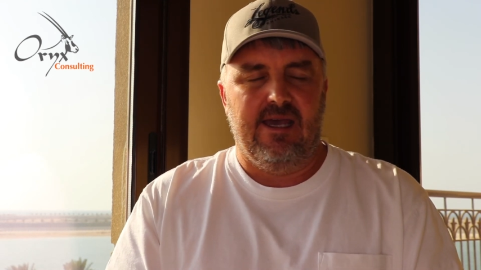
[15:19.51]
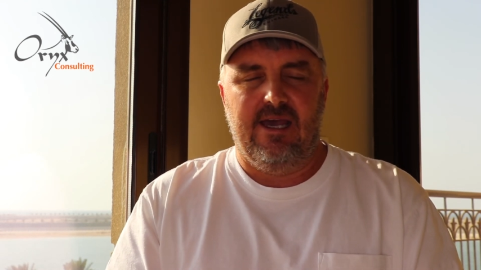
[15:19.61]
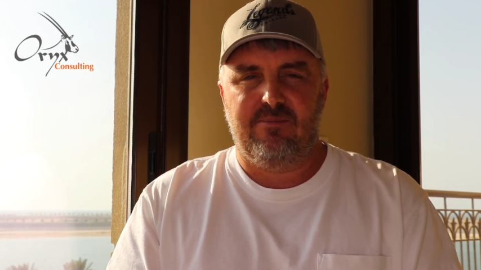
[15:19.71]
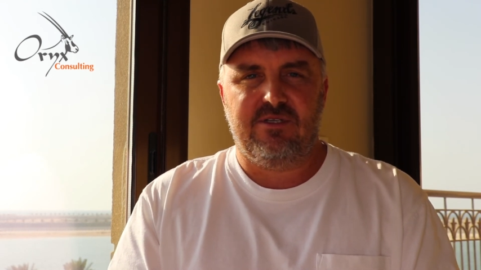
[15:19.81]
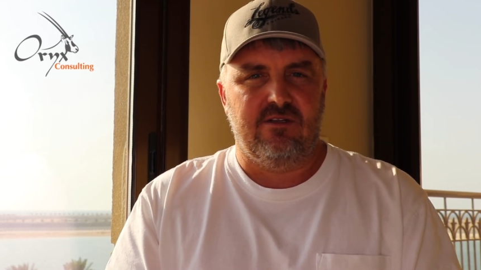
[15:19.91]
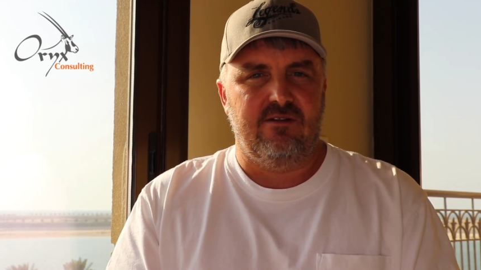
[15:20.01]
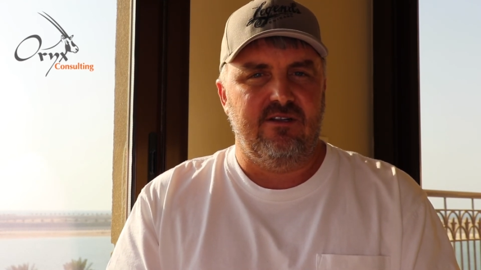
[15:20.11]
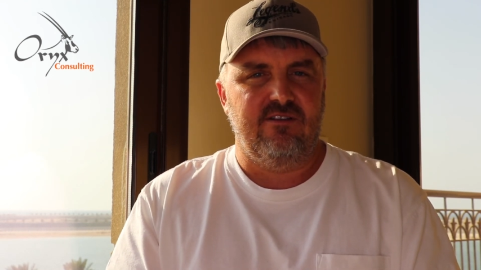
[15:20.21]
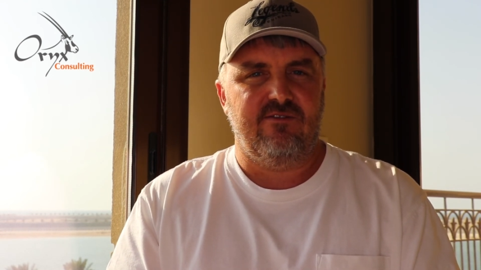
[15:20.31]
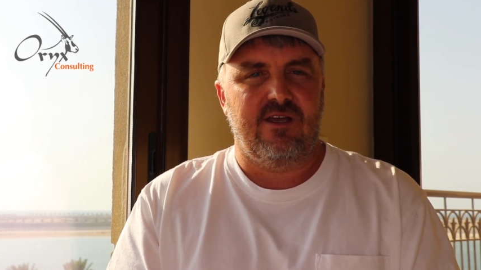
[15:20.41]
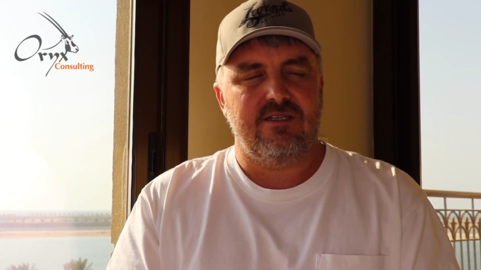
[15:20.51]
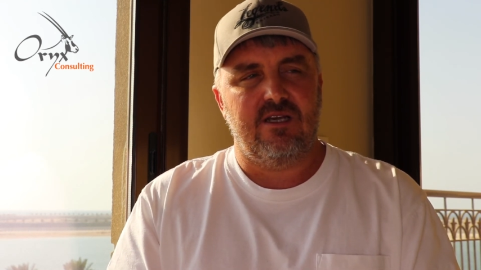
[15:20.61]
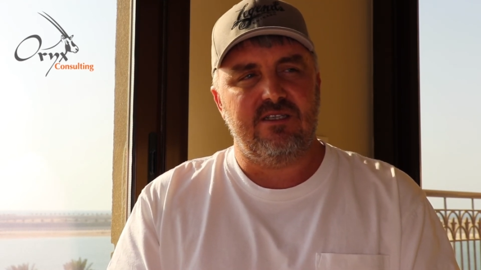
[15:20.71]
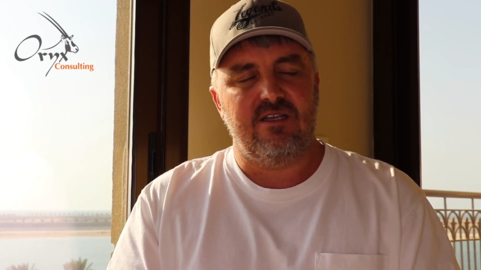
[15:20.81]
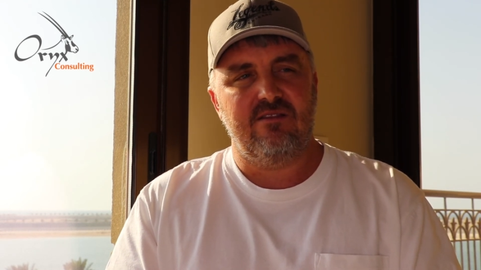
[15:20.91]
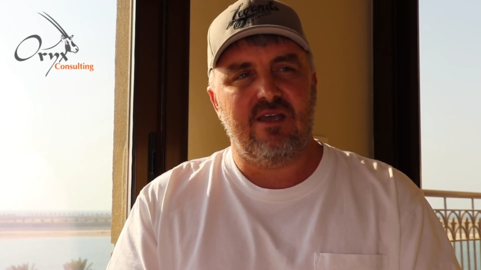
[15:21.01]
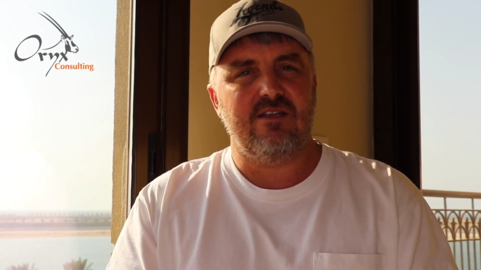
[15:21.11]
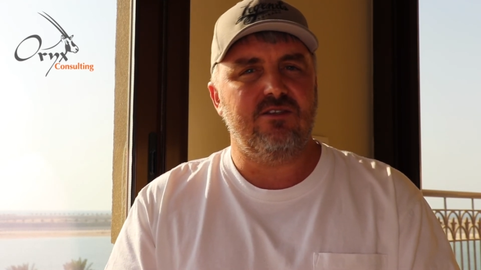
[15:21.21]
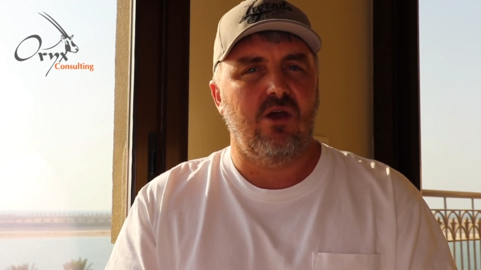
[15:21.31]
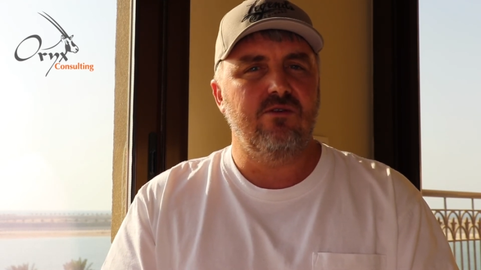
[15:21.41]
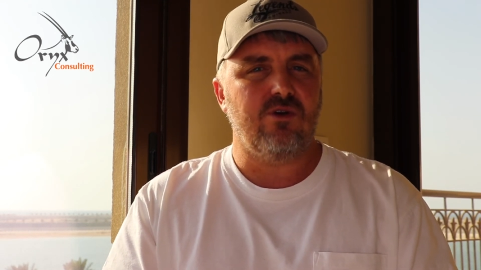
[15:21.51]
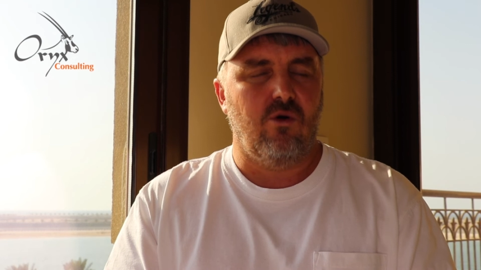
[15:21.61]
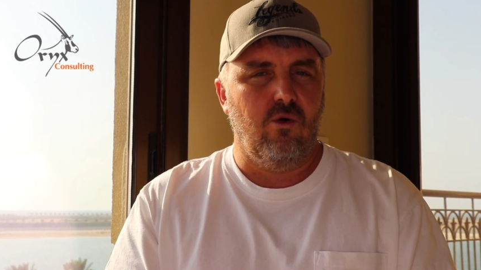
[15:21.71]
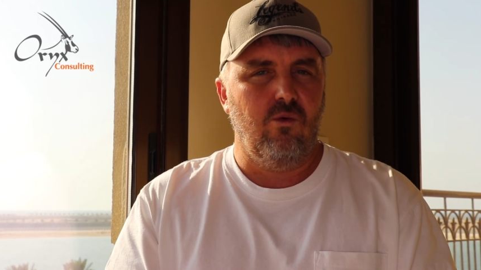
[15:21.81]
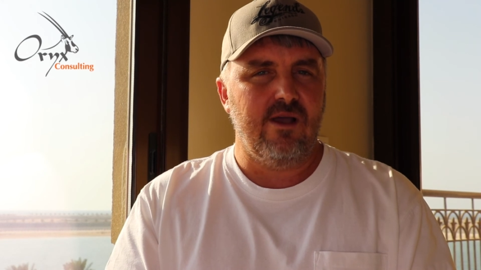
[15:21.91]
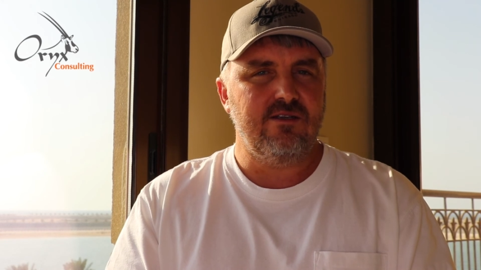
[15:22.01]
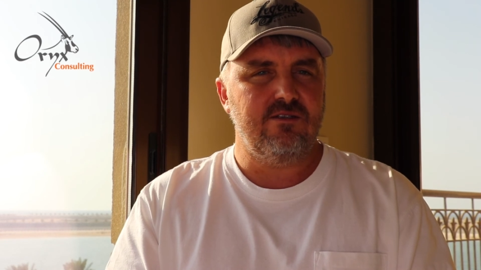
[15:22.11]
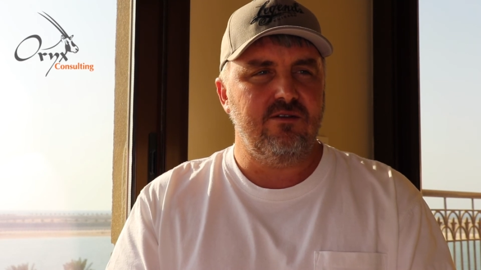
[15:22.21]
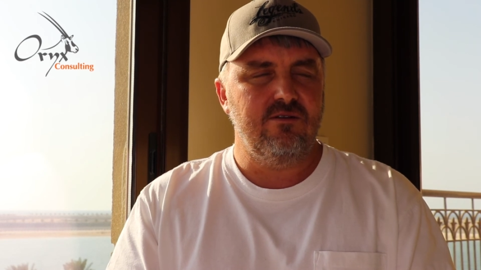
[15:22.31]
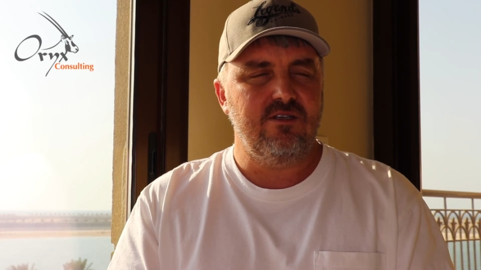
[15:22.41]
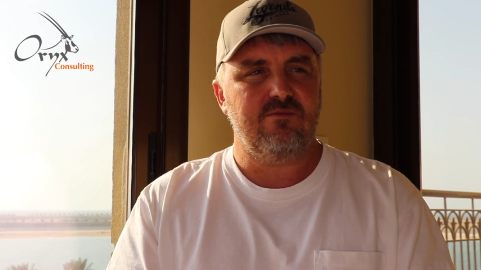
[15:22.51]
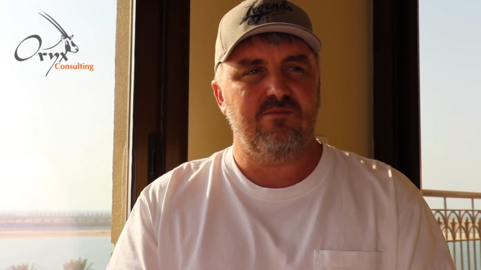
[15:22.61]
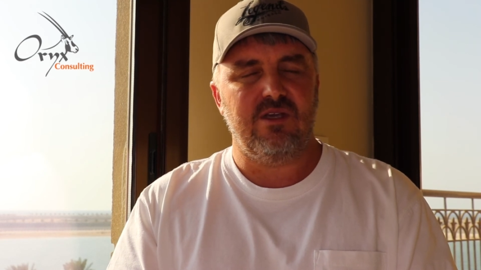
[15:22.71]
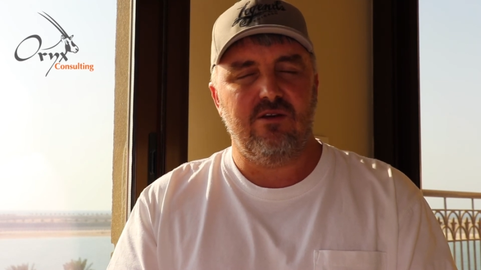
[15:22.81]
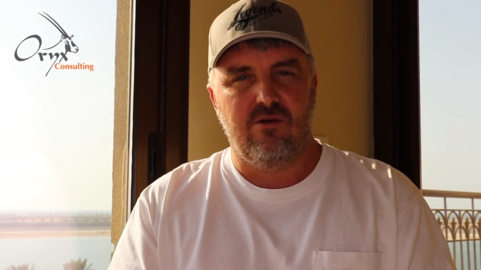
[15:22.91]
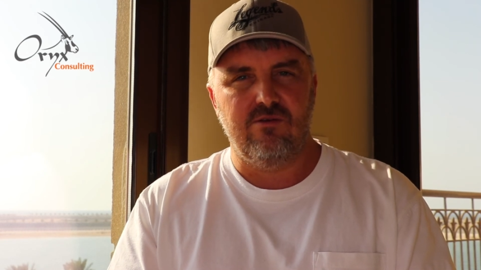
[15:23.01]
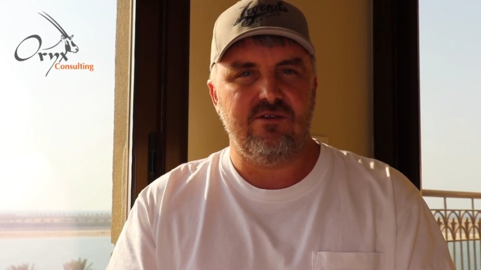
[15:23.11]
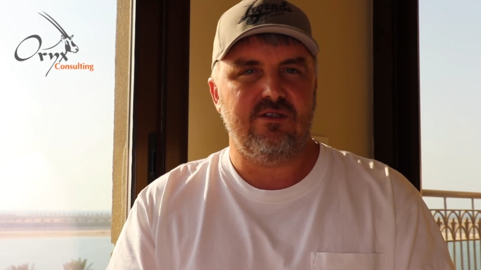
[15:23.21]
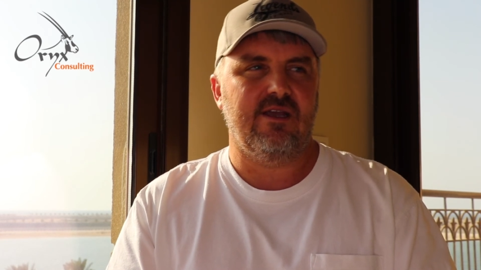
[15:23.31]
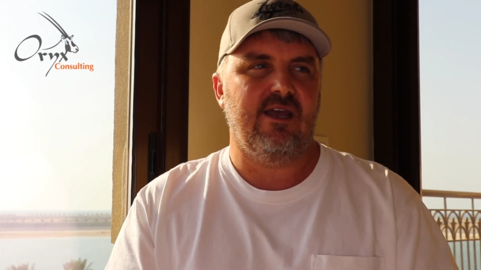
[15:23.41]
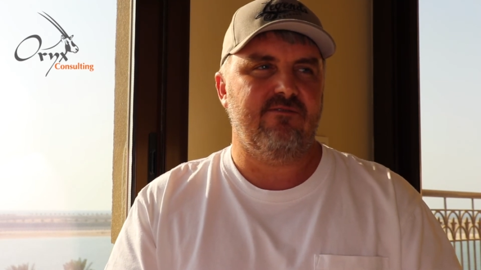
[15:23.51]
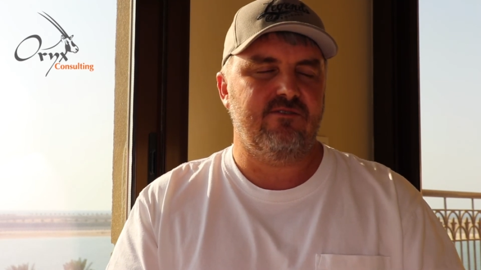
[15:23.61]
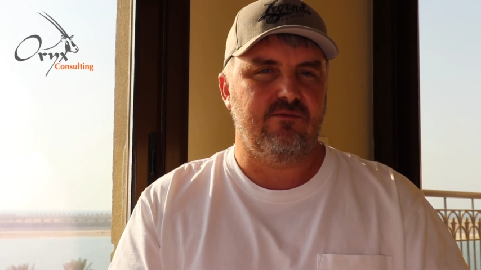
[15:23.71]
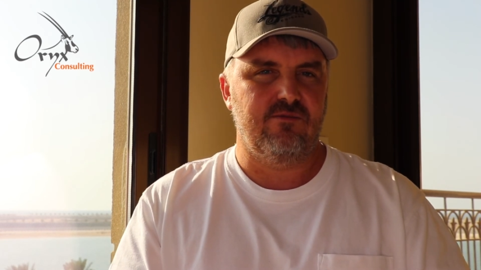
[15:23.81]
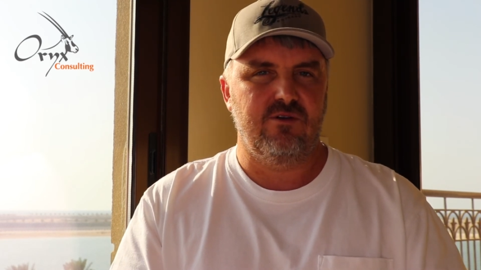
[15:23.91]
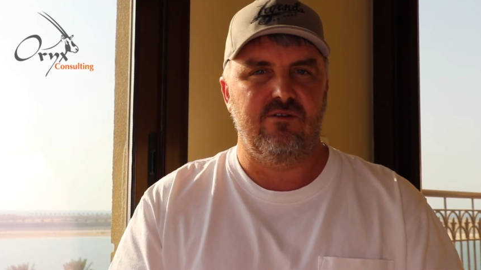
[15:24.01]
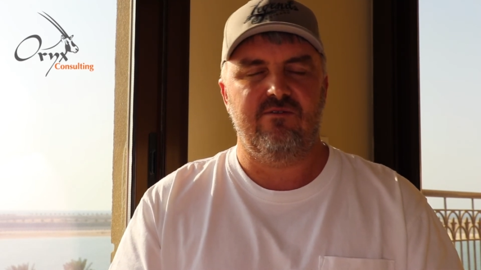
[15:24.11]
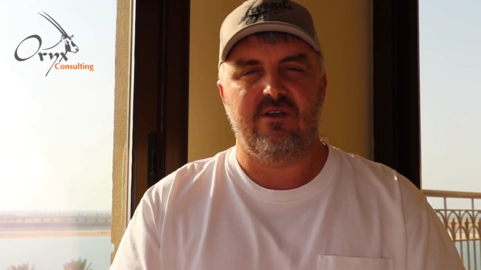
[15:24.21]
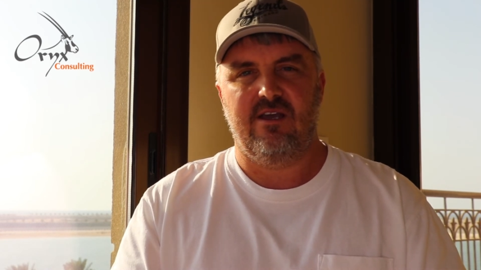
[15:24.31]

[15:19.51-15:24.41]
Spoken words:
Absolutely fantastic. They don't always do this because they have to move,